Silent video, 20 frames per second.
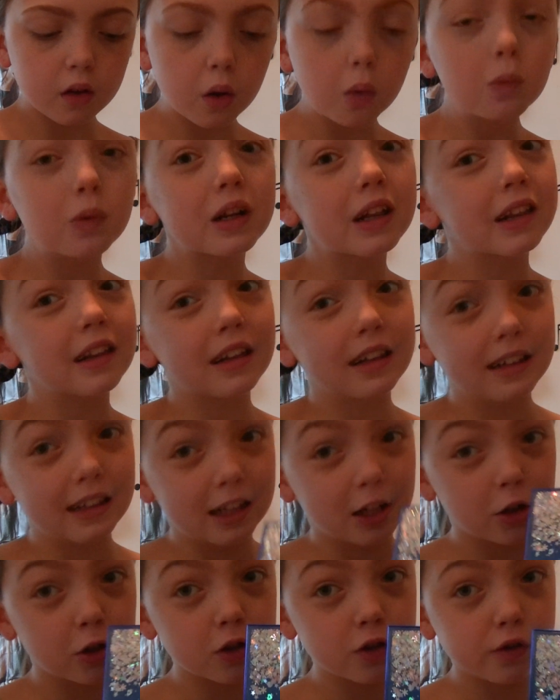one of the
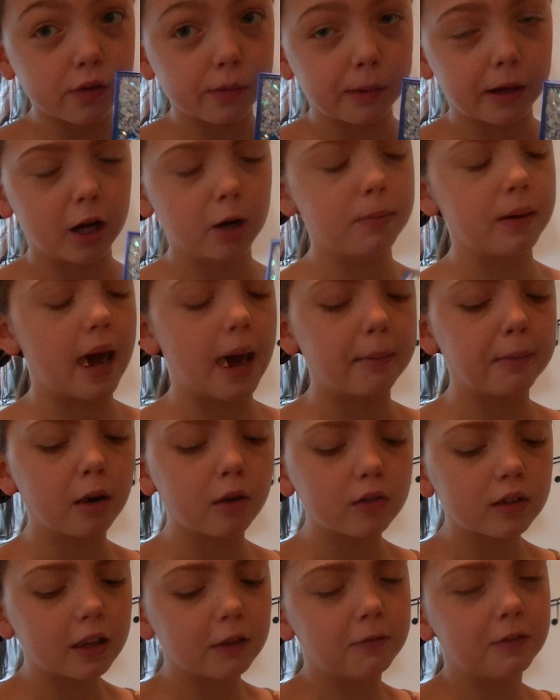glitters from here, but I'm not
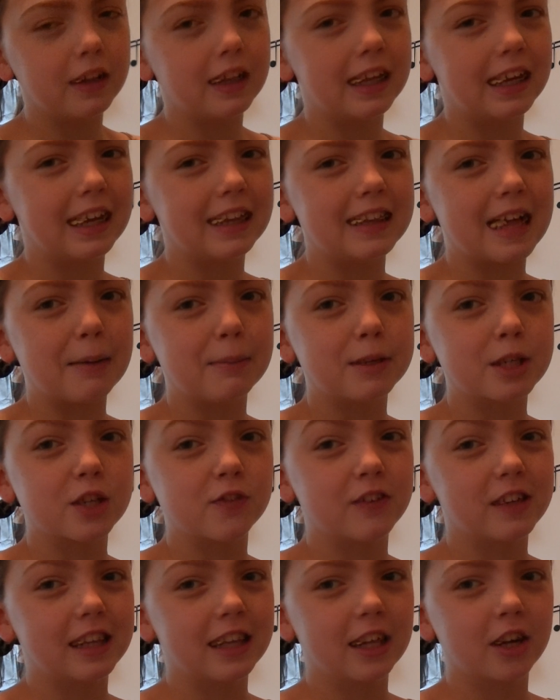really feeling in that much of
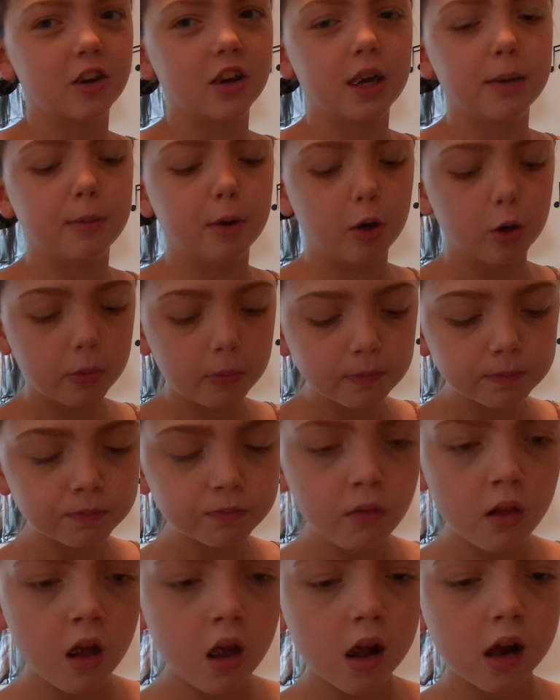a glittery mood.
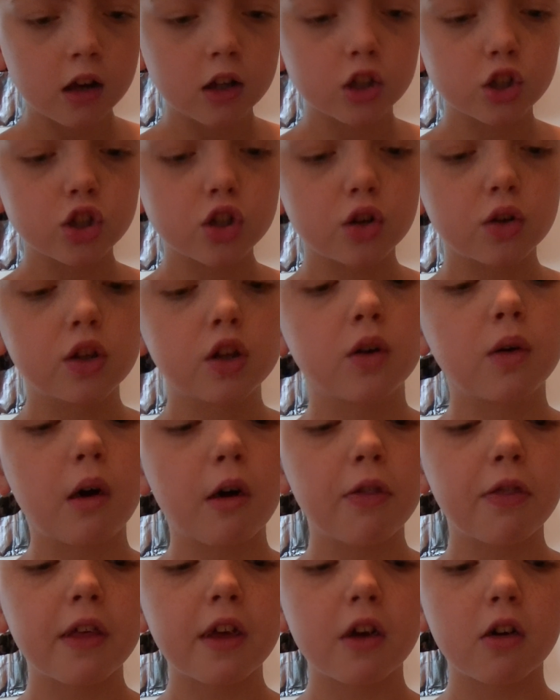So, you know, I
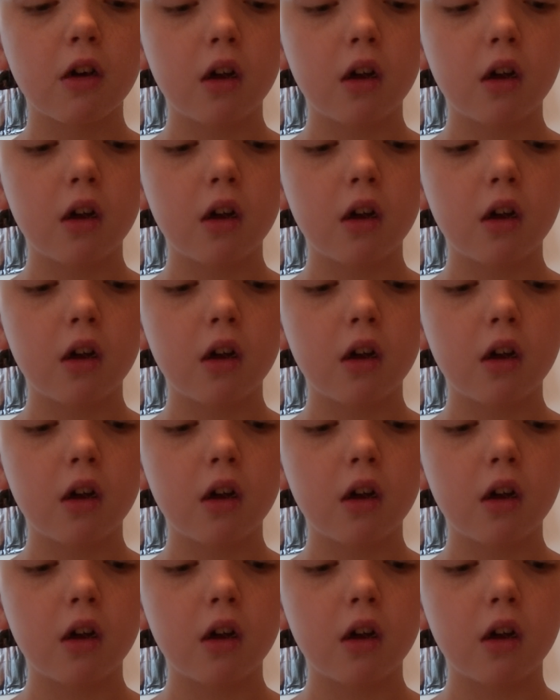think